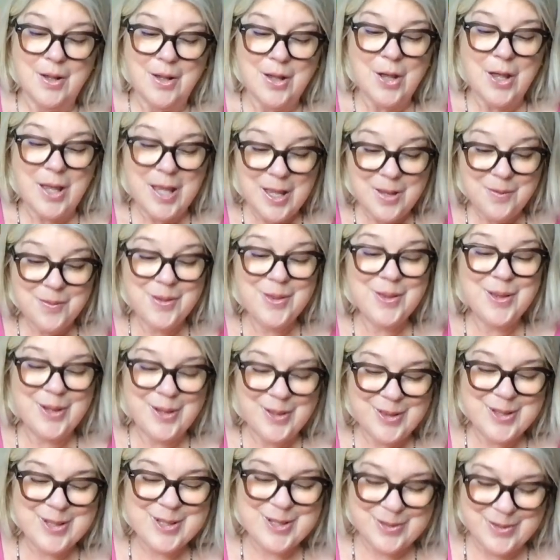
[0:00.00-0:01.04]
even though
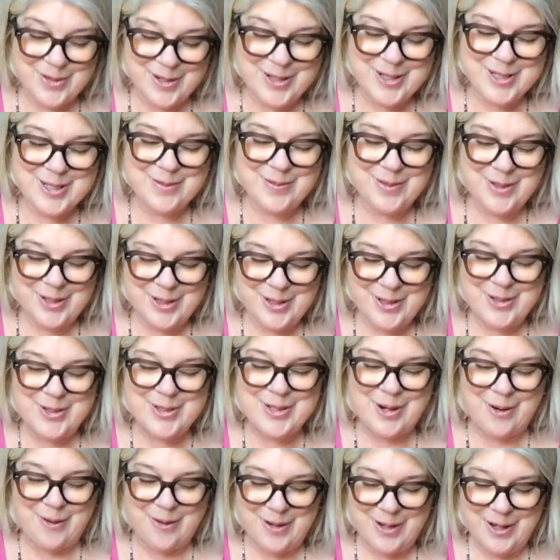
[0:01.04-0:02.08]
the strings of a lute
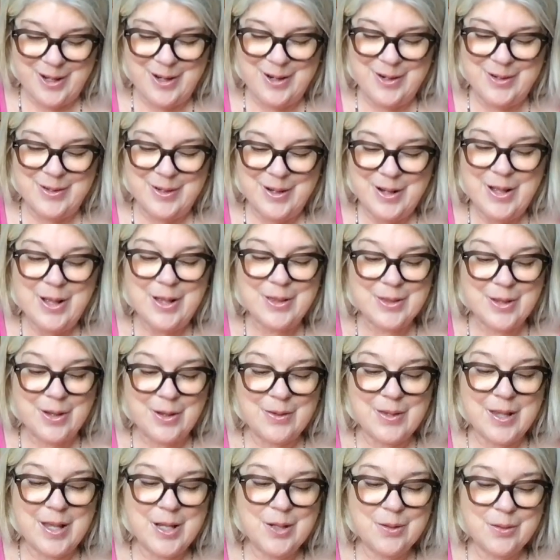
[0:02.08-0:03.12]
are alone, though
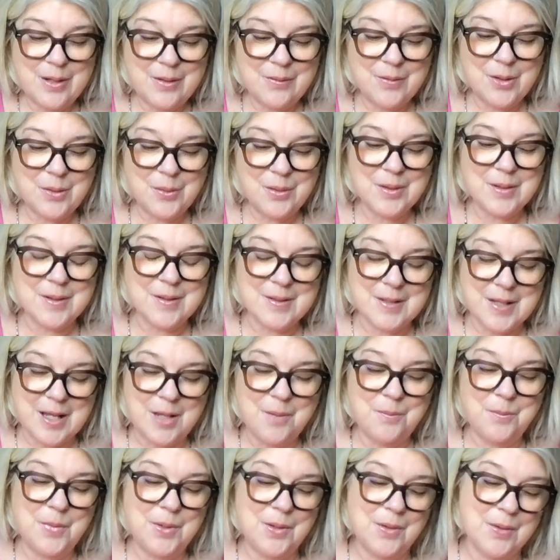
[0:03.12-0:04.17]
they quiver with the
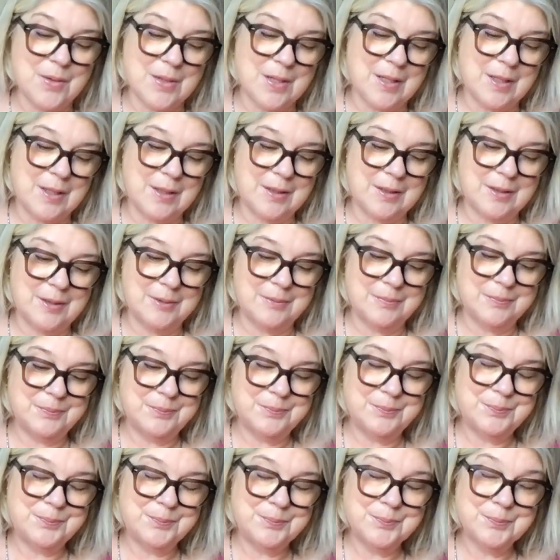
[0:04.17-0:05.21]
same music.
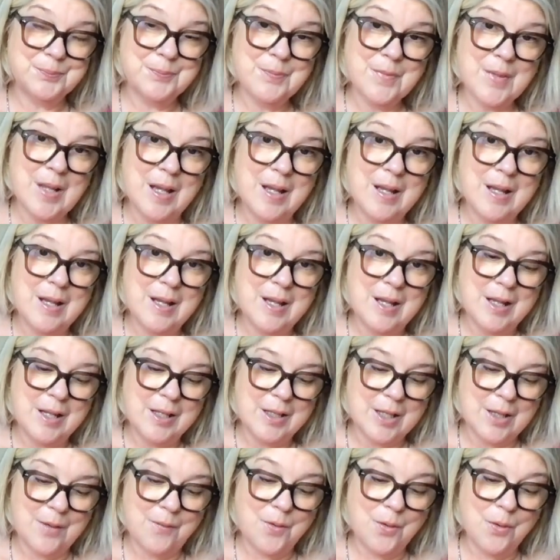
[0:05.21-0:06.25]

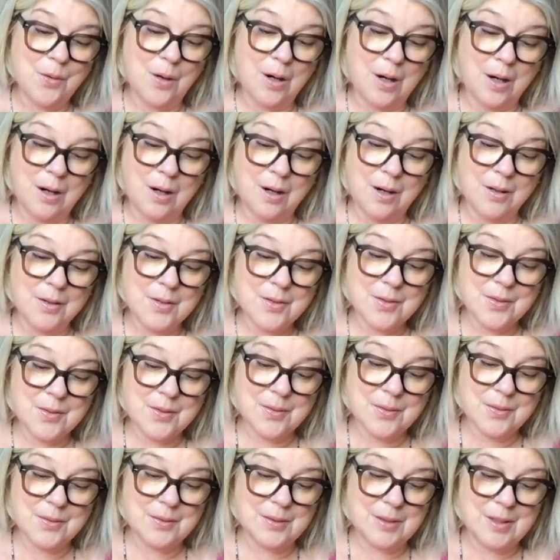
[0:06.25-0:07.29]
Give your
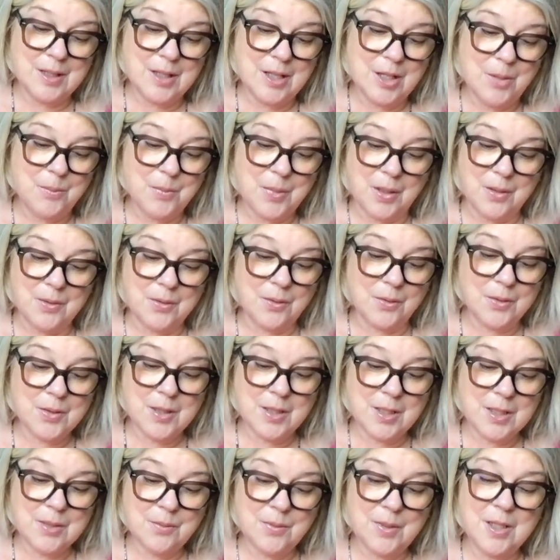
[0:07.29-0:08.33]
hearts, but not
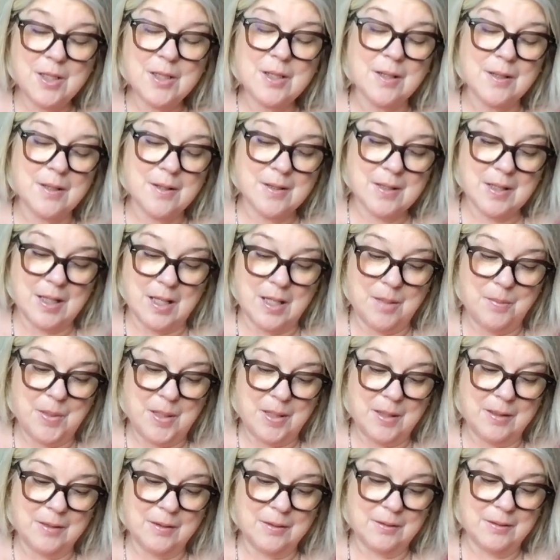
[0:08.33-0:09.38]
into each other's
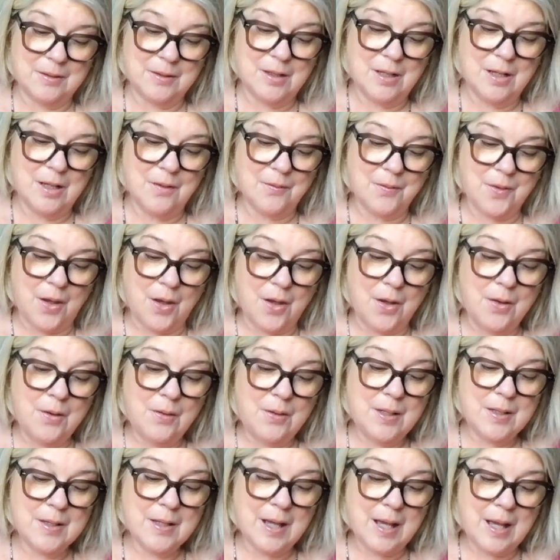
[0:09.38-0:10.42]
keeping, for
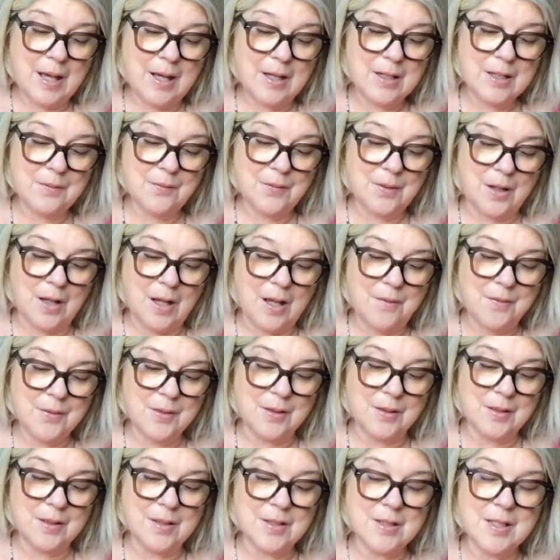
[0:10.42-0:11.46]
only the hand of life
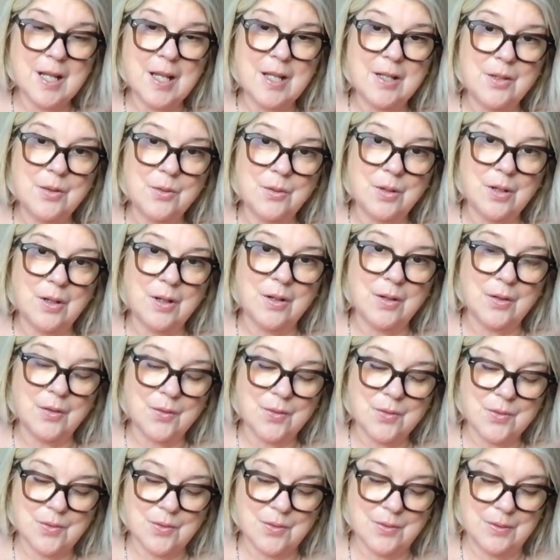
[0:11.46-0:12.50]
can contain your
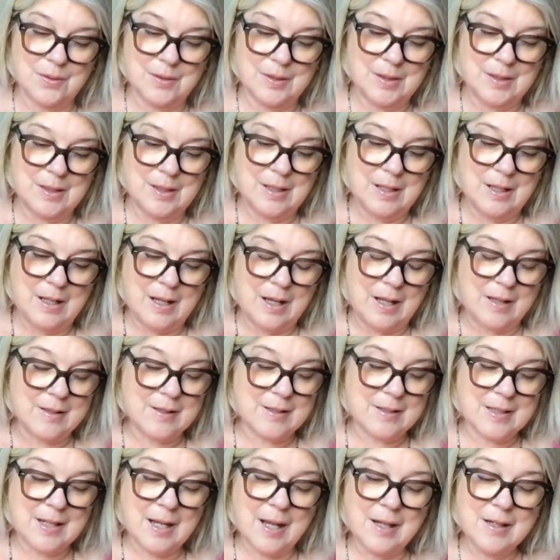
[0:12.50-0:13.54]
hearts. And
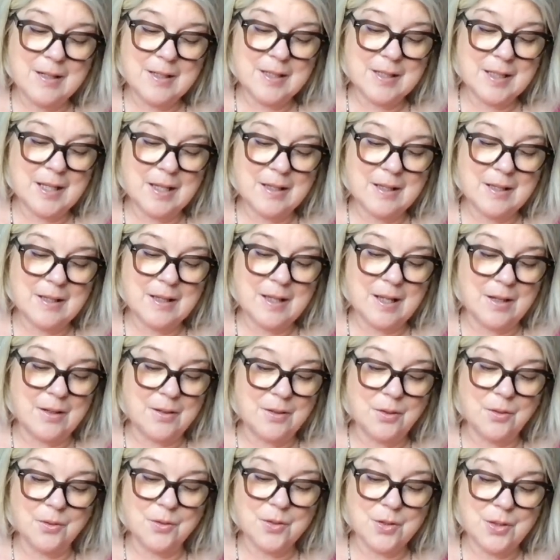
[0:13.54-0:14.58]
stand together, yet
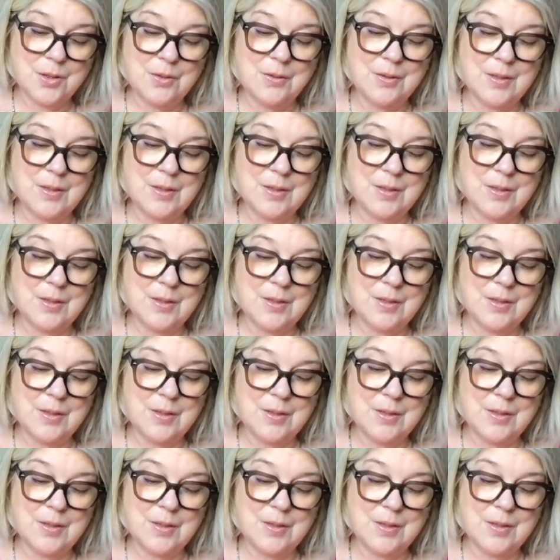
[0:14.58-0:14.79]
not too